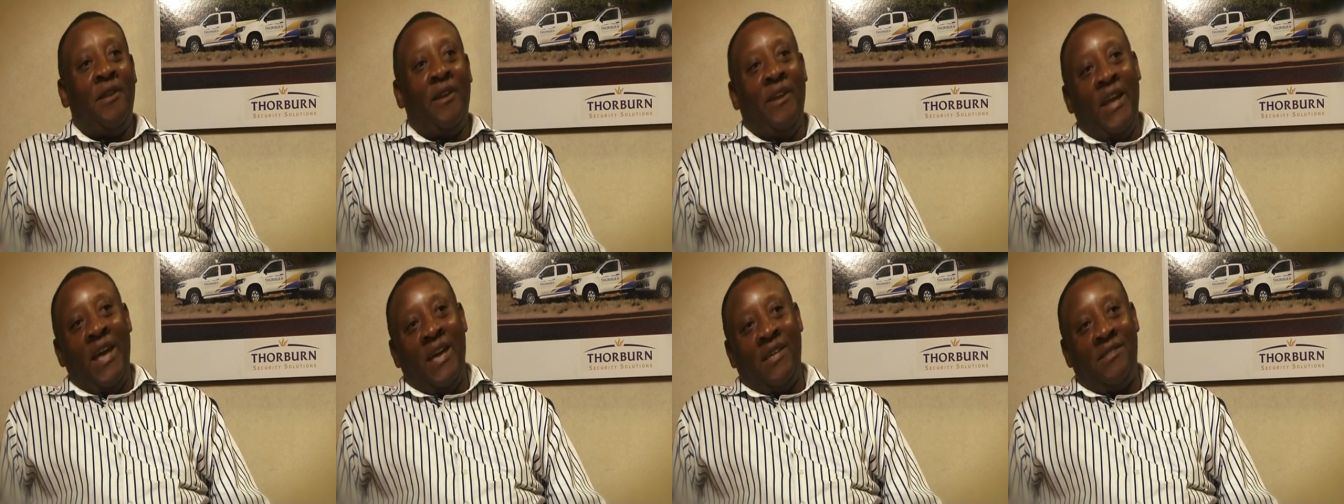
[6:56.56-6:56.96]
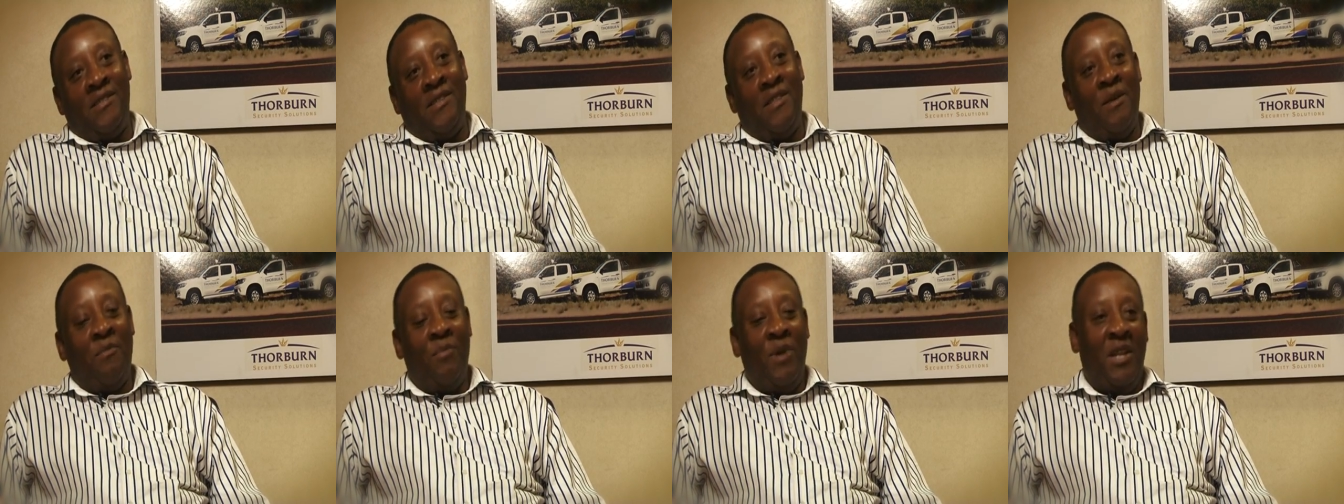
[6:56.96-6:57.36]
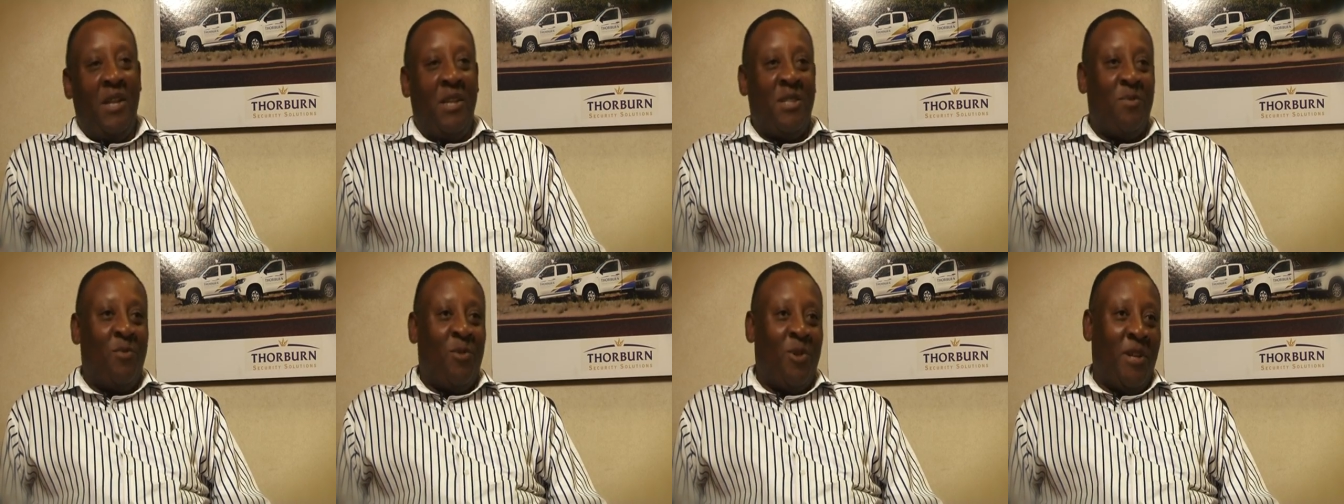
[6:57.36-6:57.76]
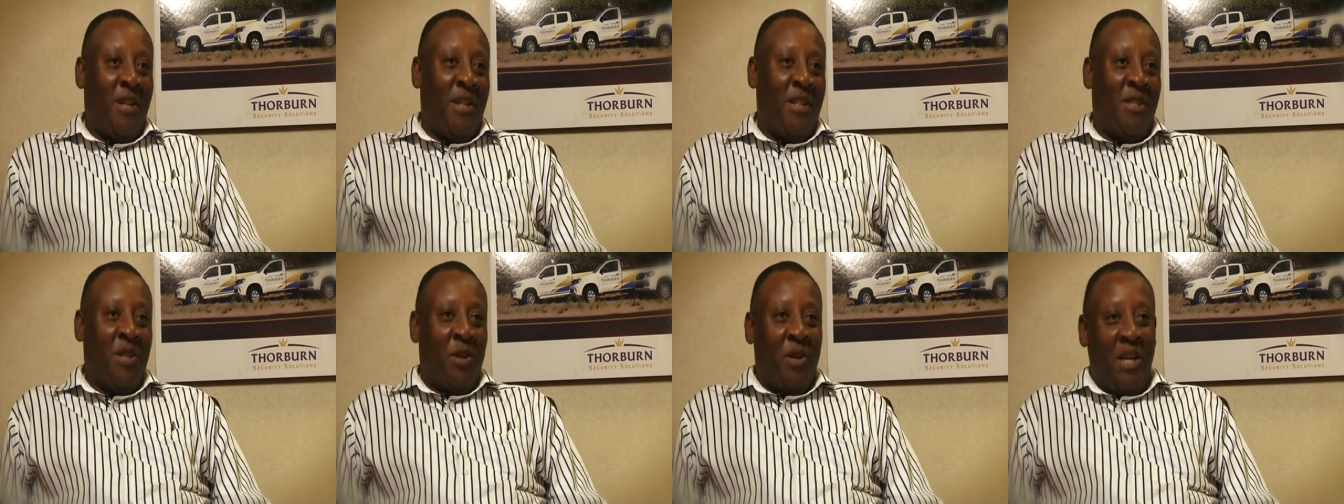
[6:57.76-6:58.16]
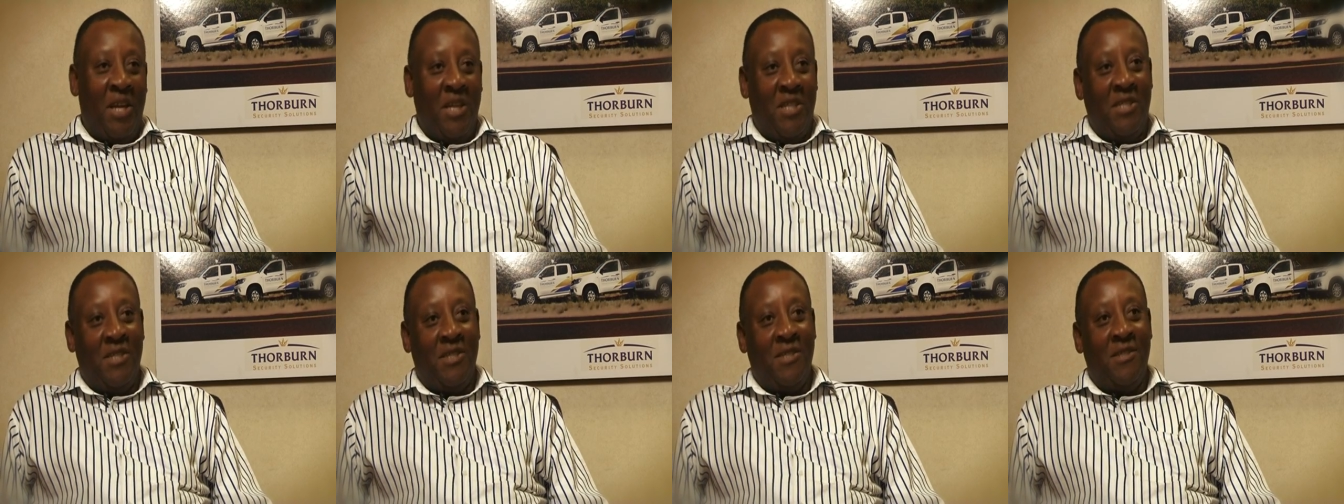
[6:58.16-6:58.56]
Next, they made a small little
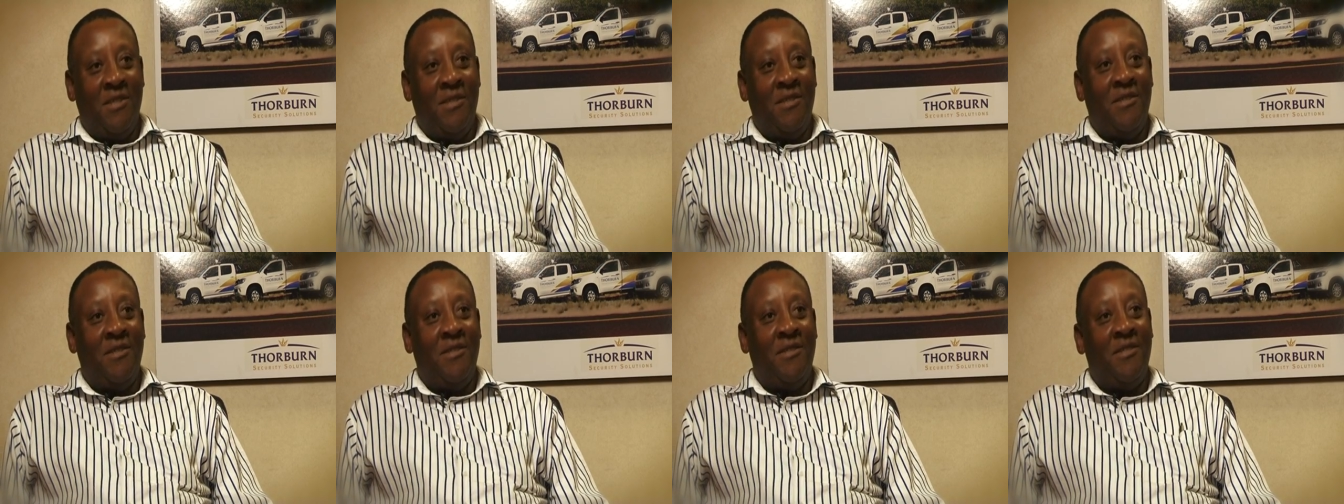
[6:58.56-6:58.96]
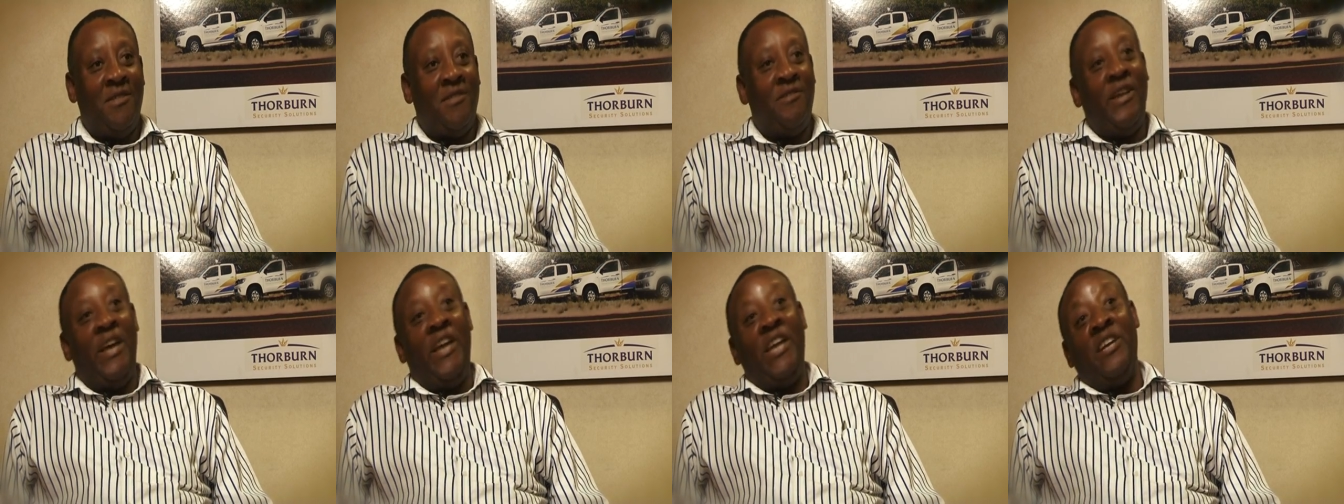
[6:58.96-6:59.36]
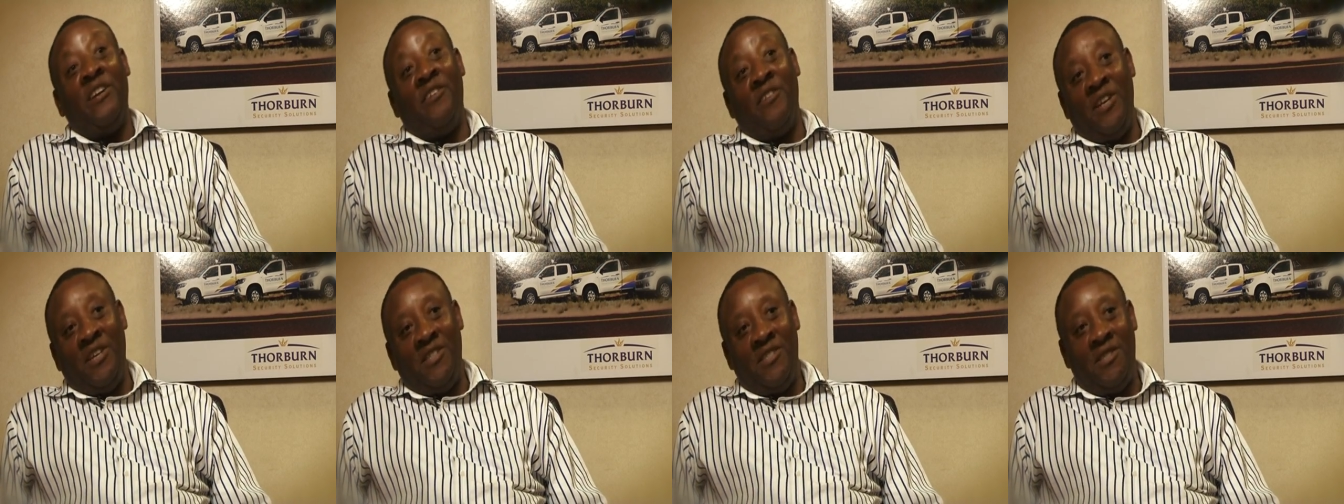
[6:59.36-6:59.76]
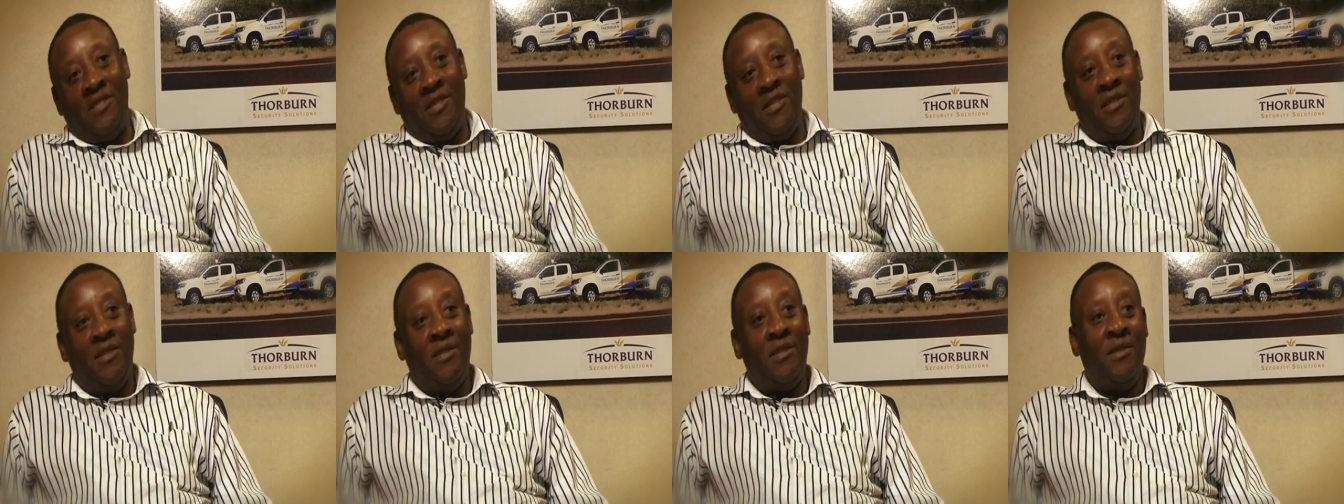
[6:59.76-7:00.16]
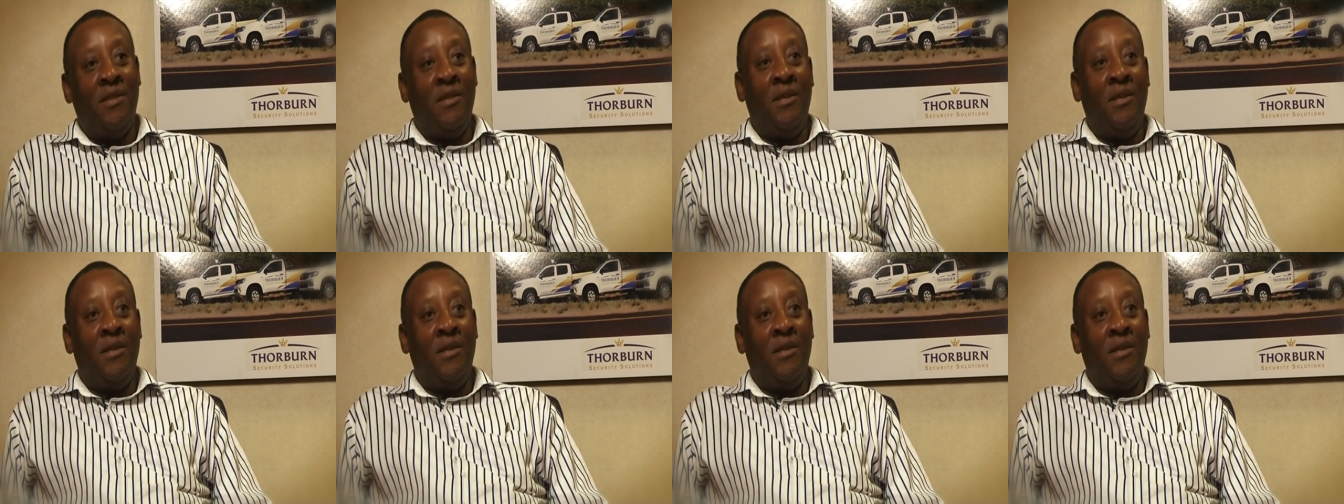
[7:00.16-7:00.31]
donation. They increased it.